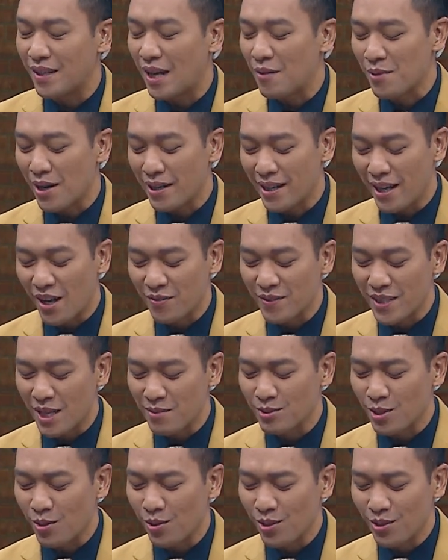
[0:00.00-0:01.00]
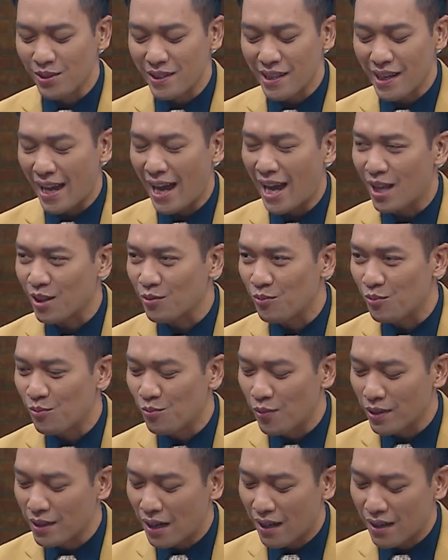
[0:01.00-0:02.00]
running out of time. So looking ahead,
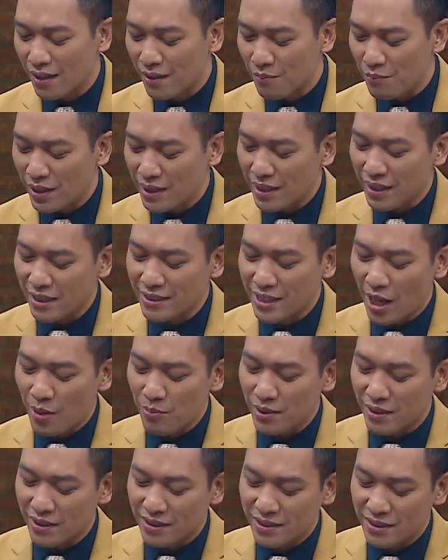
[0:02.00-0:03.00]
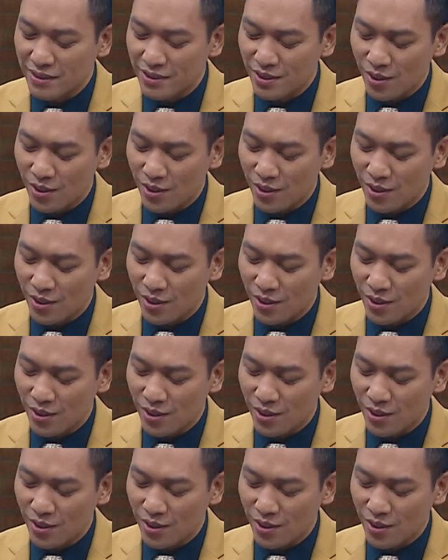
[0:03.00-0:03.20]
what are Mandiri Capital's